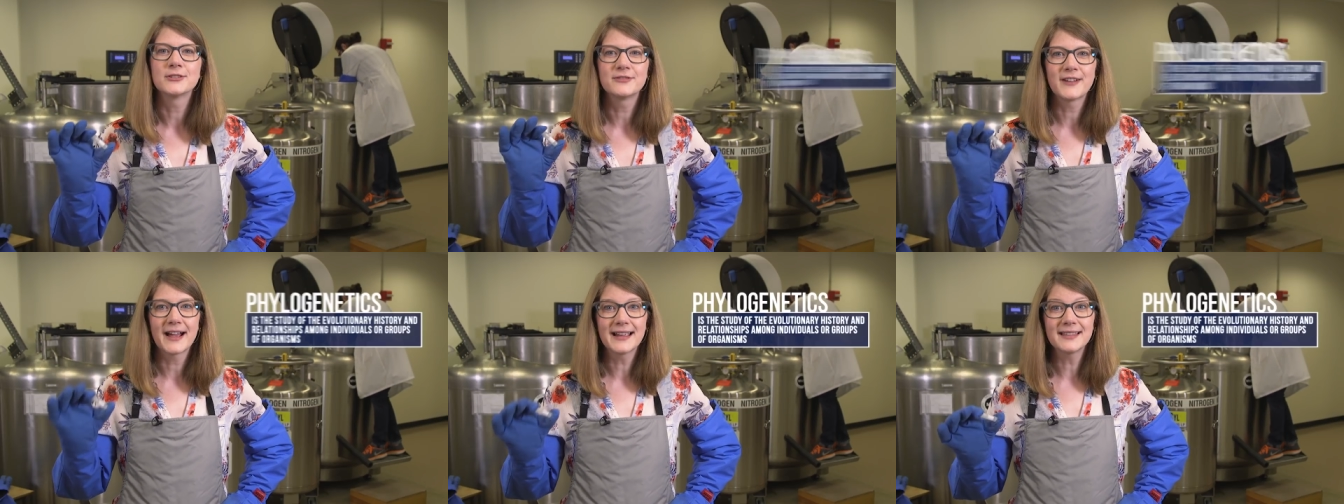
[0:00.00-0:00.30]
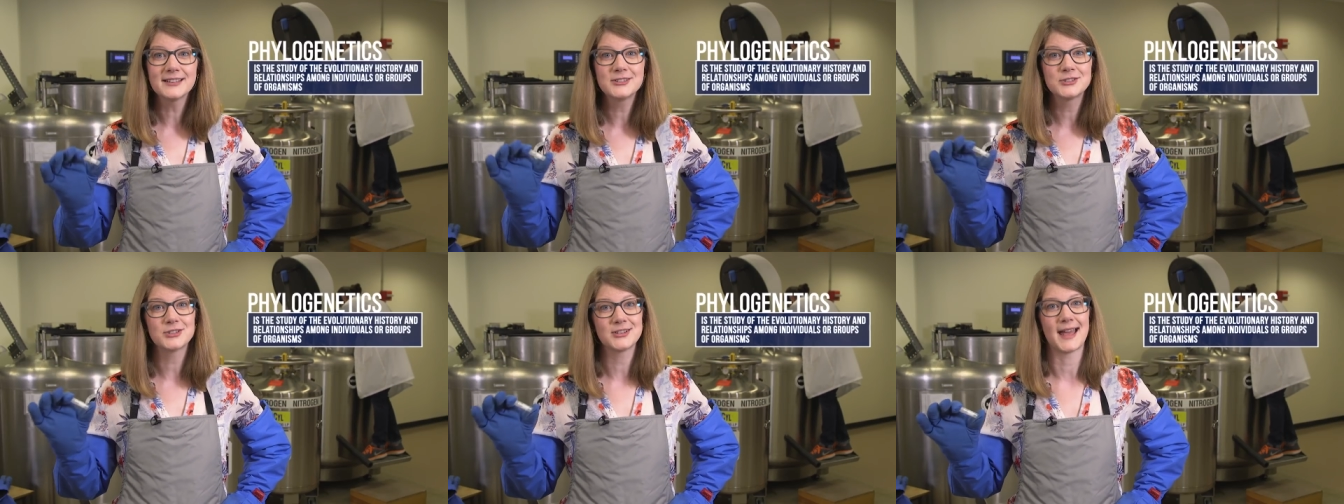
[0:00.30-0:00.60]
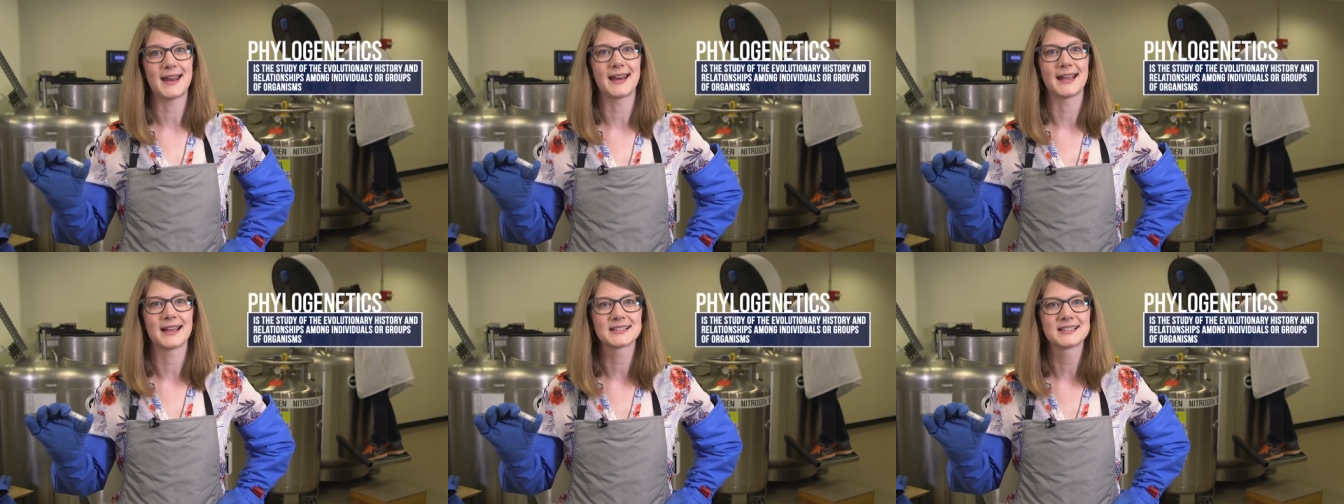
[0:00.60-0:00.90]

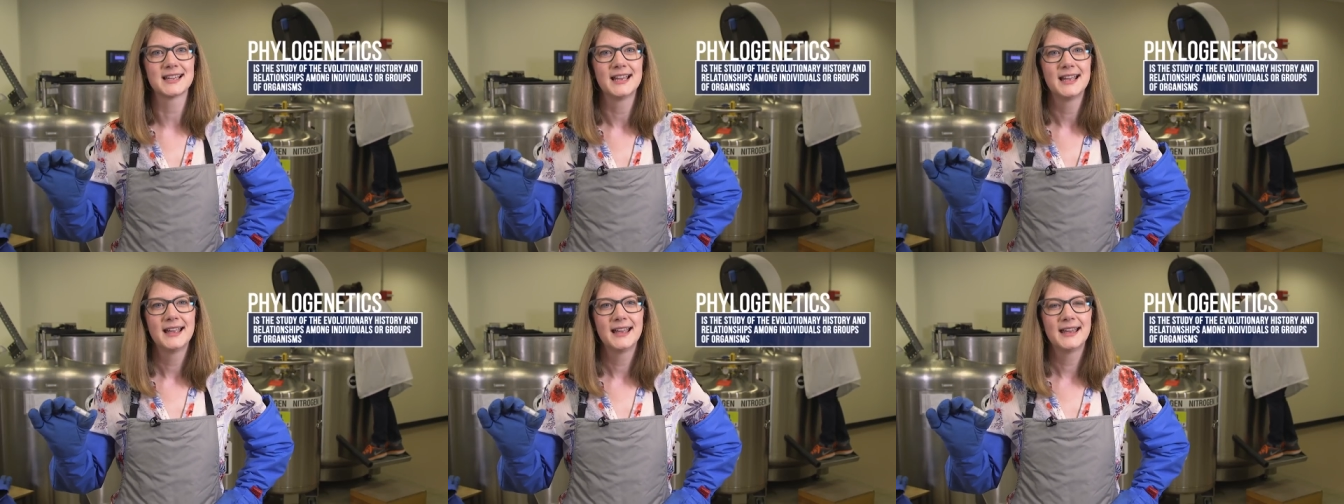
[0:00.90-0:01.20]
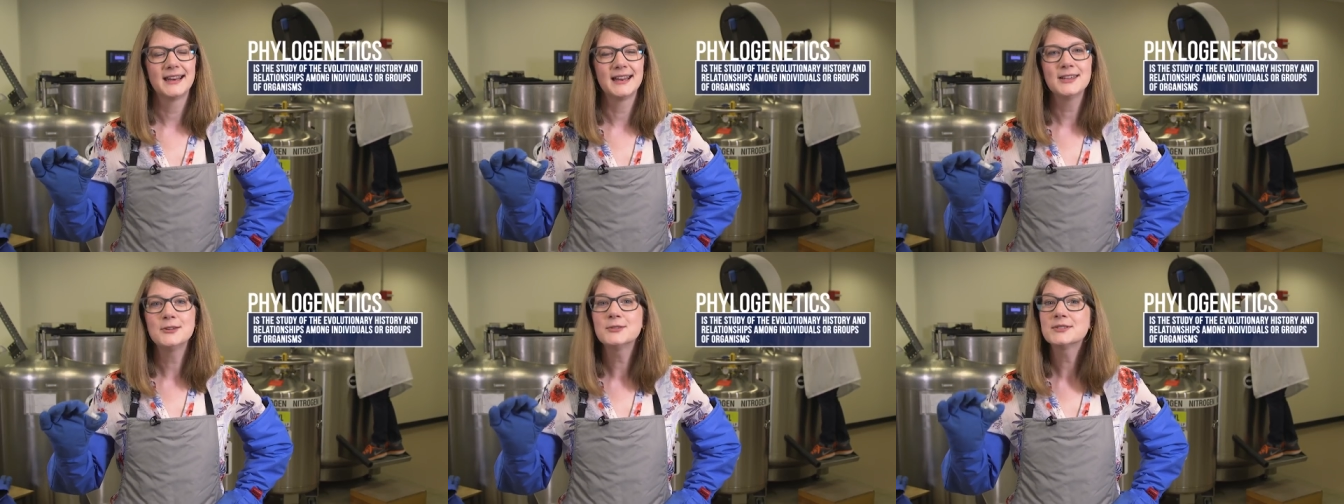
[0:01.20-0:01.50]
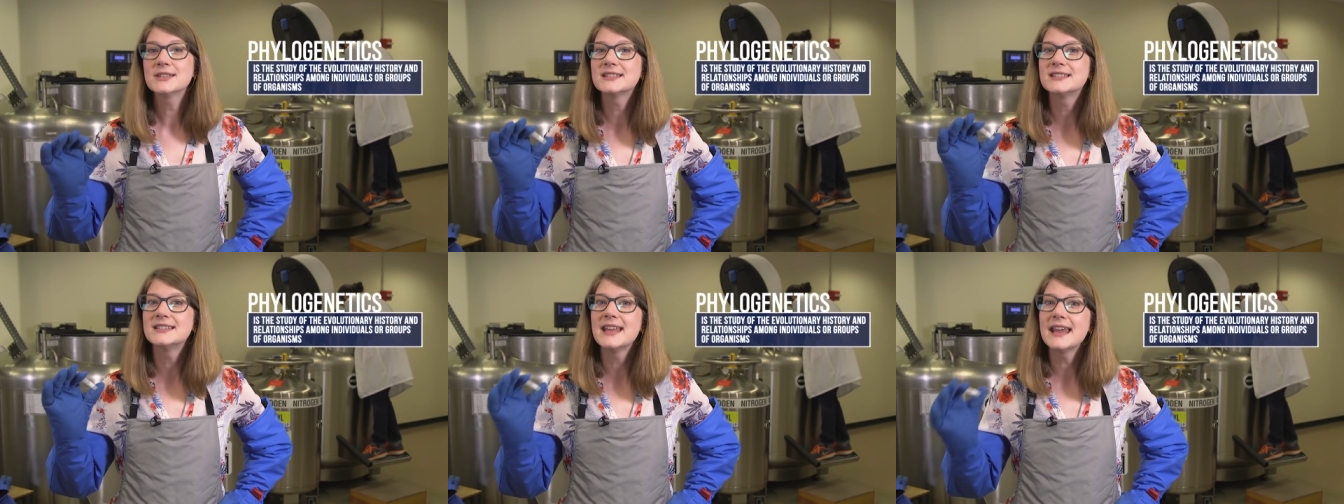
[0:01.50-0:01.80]
phylogenetics, and it
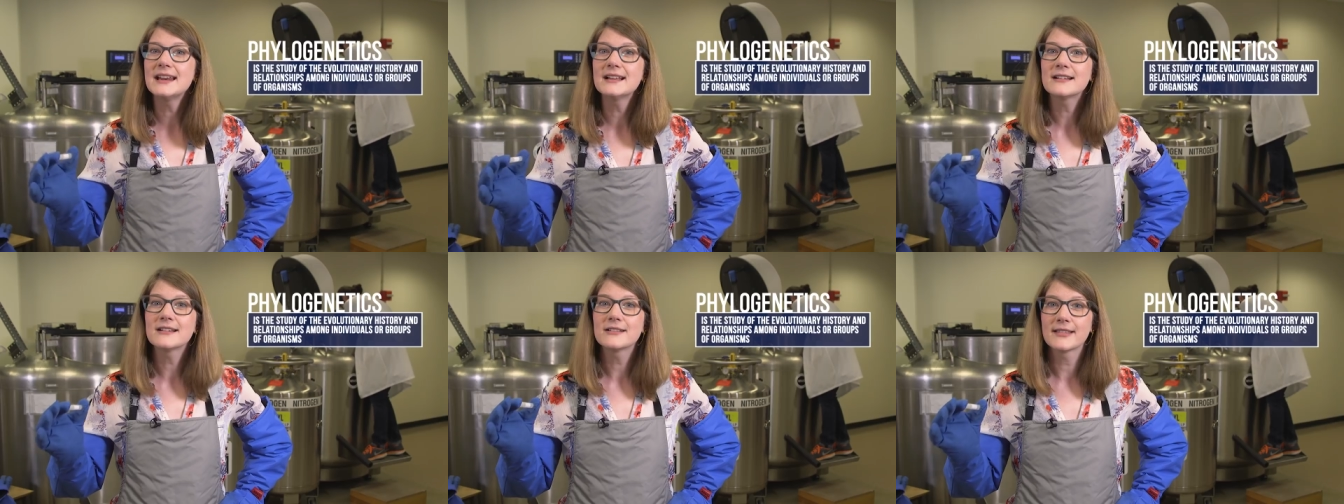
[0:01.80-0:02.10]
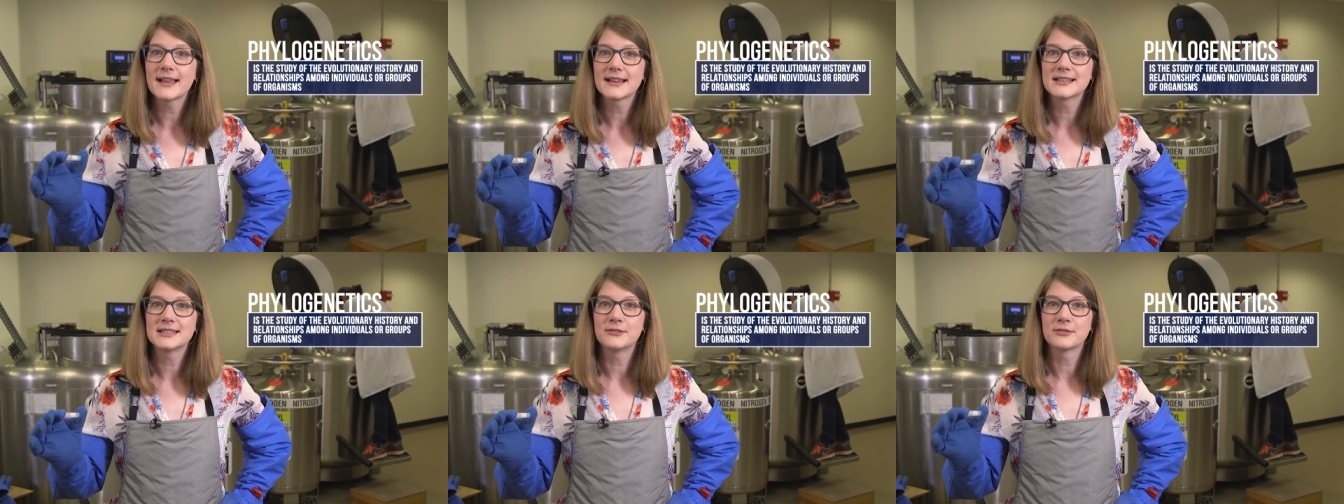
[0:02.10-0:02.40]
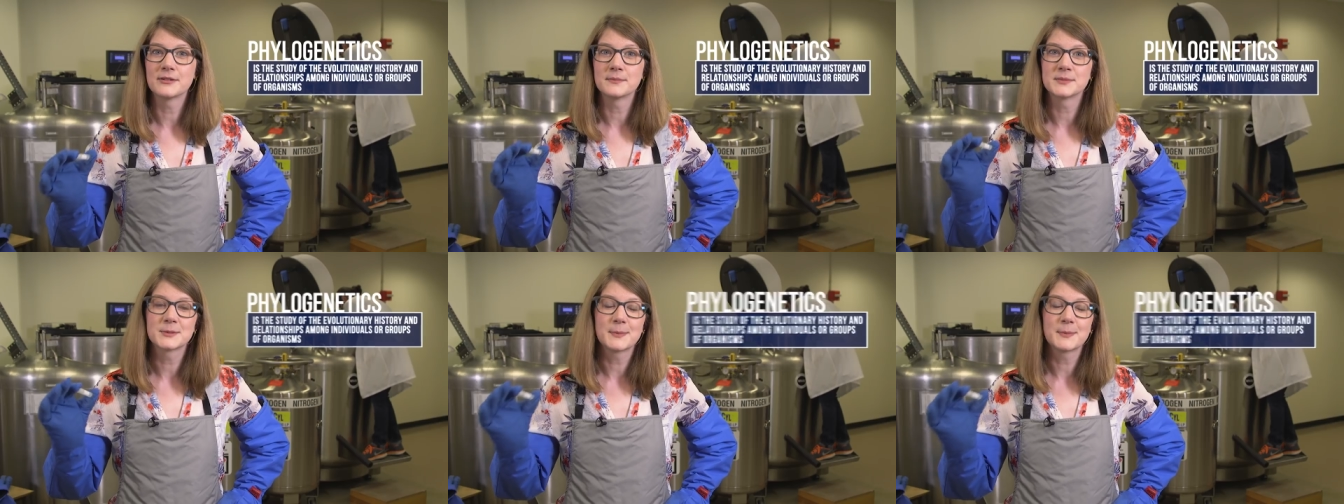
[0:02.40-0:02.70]
uses data collected from